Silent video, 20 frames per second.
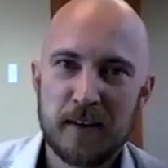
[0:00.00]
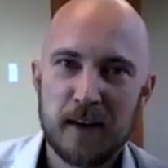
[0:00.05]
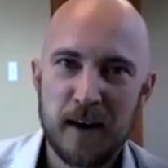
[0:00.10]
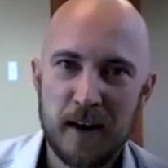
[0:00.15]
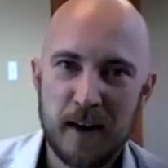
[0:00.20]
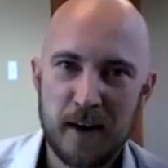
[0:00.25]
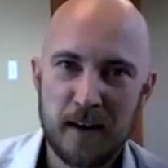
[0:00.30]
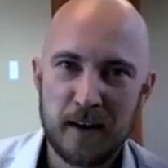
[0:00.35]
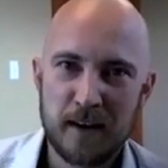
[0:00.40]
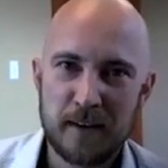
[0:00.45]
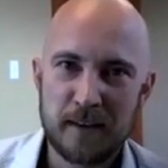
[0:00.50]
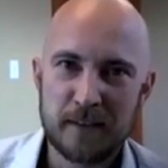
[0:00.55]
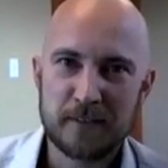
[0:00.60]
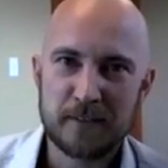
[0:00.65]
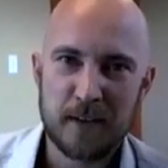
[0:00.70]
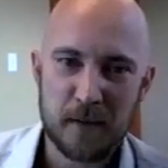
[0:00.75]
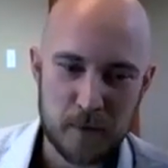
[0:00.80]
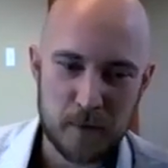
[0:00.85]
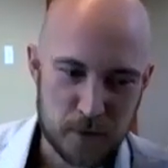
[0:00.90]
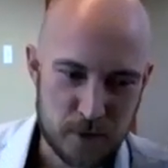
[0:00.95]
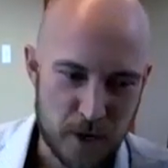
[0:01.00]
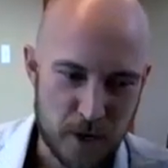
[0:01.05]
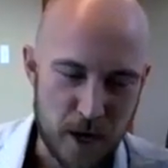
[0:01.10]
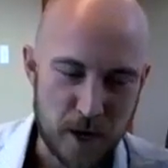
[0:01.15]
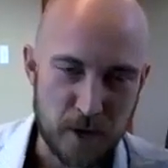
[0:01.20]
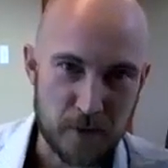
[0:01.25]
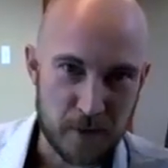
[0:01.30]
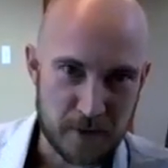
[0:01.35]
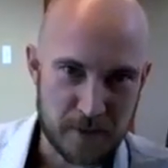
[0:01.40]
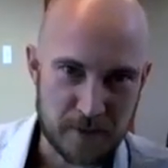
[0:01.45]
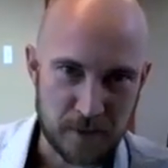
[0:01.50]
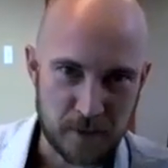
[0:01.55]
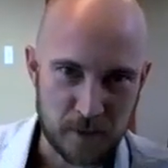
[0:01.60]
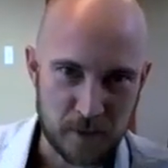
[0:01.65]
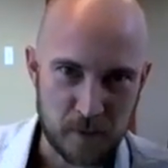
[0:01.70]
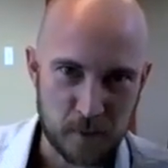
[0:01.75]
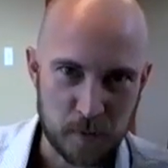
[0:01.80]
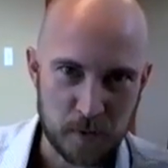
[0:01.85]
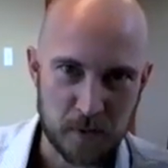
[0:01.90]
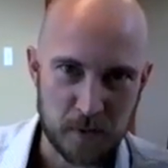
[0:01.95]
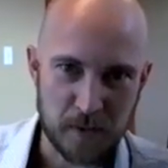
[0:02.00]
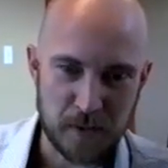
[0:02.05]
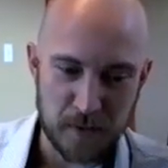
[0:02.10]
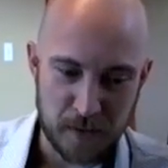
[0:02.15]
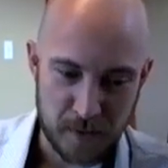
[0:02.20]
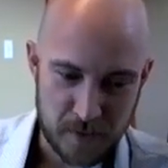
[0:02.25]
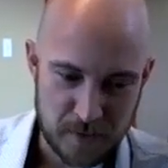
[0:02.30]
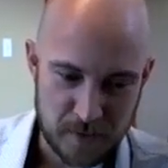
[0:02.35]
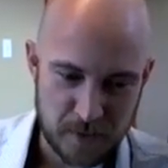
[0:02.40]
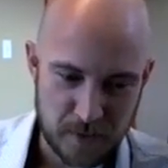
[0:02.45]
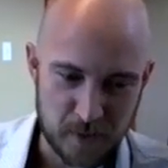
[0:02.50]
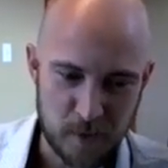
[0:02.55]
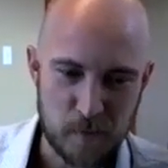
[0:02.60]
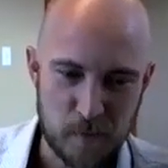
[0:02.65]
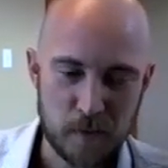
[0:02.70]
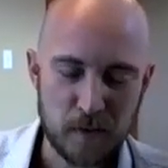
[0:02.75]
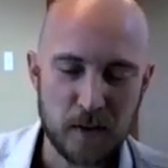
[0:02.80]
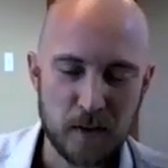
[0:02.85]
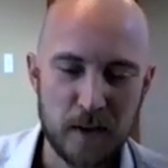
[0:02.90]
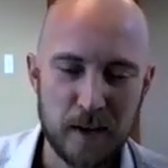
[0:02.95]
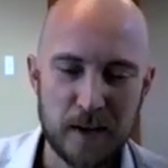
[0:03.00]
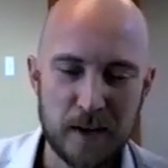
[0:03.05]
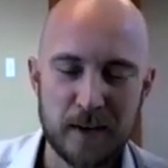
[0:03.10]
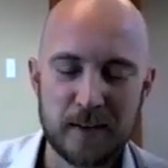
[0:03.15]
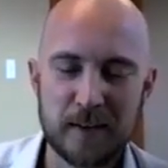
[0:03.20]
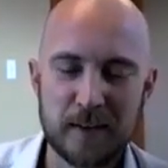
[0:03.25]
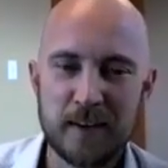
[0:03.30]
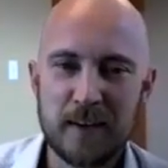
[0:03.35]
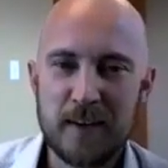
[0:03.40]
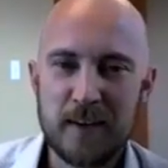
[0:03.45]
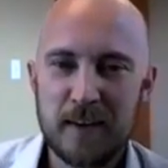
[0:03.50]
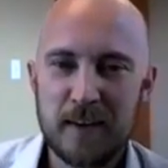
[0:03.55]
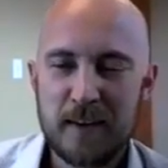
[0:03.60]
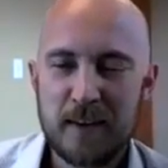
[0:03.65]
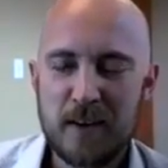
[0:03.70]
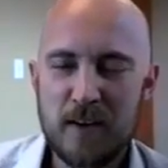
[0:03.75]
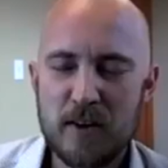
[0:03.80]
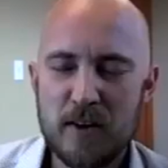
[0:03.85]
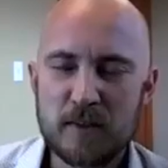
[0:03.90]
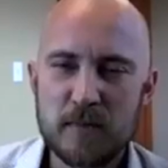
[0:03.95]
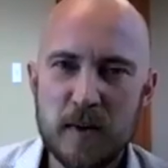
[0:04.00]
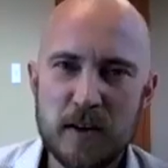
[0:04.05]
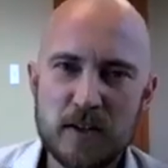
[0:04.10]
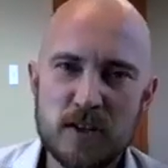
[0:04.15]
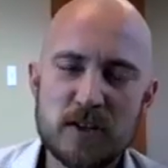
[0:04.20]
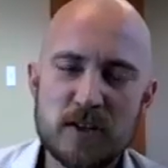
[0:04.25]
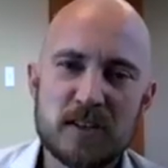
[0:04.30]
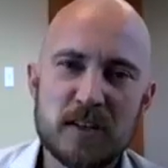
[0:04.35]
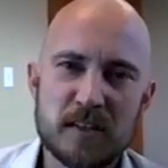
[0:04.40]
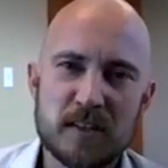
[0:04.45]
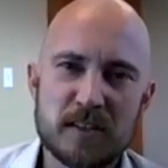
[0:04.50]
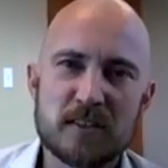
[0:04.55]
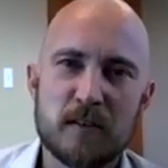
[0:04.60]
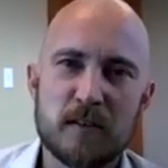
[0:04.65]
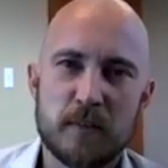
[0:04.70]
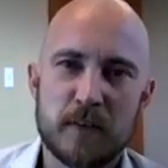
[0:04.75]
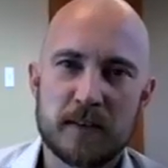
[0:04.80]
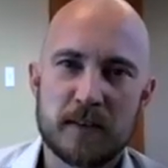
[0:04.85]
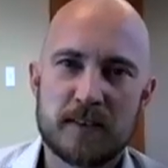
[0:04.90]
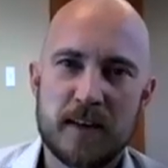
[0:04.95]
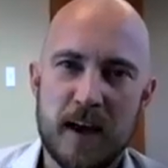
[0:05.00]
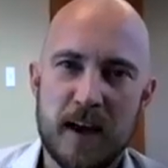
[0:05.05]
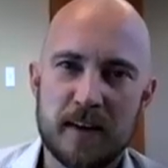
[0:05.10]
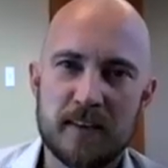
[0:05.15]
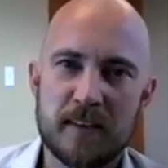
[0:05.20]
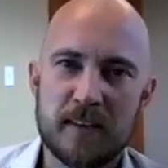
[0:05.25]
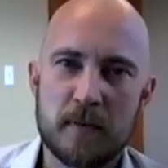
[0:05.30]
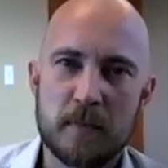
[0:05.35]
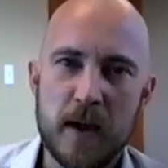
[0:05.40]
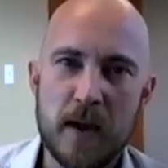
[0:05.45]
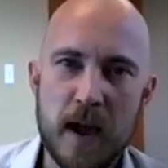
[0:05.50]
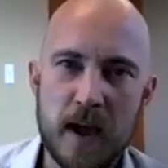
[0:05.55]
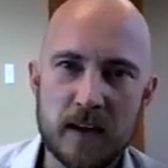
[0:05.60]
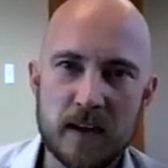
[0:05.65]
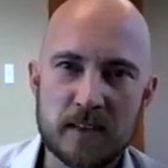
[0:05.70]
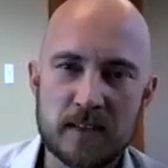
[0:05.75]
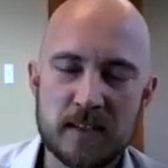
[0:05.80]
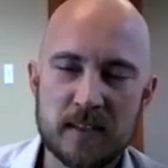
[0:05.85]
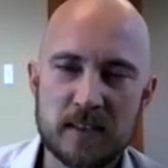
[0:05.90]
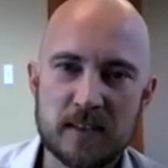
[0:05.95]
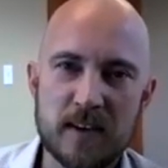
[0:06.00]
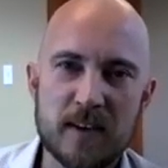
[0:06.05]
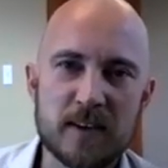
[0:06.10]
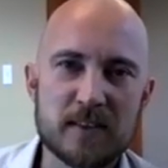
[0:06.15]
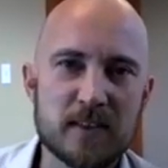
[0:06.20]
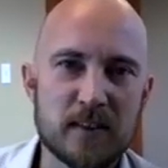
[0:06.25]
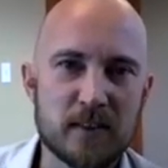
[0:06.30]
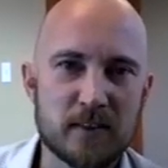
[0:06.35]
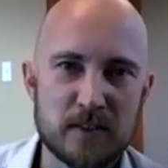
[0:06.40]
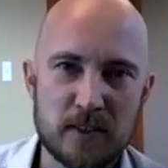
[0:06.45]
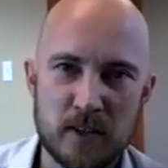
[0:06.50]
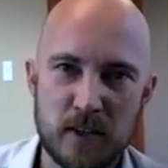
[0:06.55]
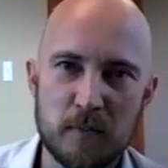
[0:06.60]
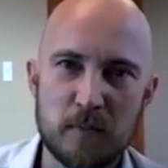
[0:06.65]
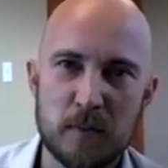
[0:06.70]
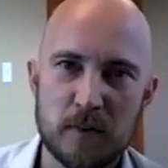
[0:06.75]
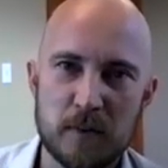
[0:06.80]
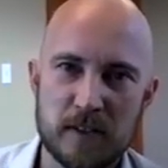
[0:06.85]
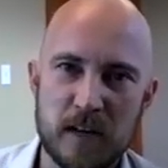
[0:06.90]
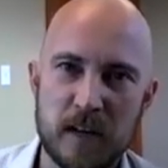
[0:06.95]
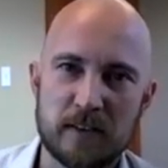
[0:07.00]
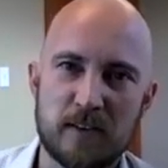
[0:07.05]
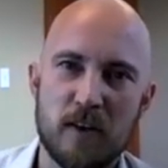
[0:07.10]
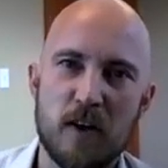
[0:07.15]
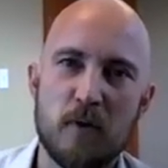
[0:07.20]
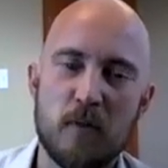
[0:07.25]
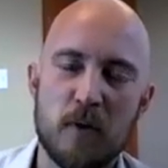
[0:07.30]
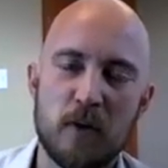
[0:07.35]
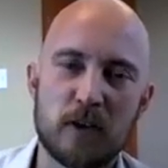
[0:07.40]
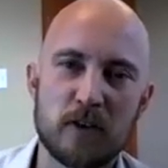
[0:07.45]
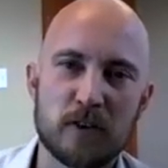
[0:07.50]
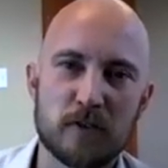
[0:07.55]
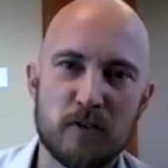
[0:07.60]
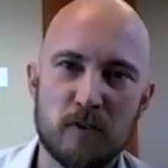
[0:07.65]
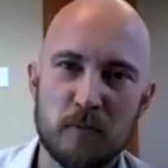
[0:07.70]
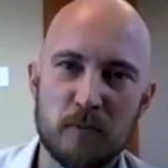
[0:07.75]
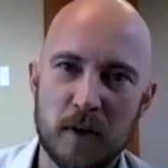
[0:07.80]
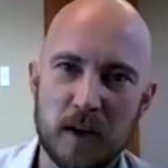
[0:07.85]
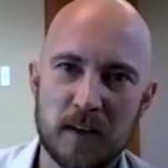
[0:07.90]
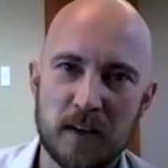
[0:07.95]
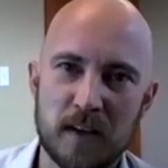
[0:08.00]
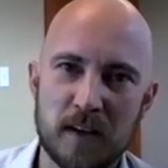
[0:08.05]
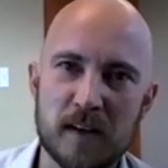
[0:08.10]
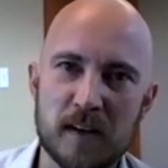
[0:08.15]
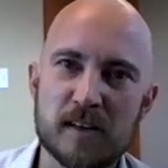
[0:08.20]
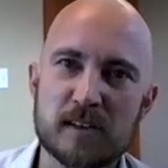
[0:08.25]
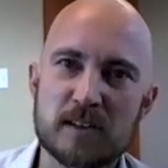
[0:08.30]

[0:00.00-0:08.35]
Double check, are they still employed? Are they still employed? And, as much as it's to protect the banks, it's also to protect homeowners from getting into a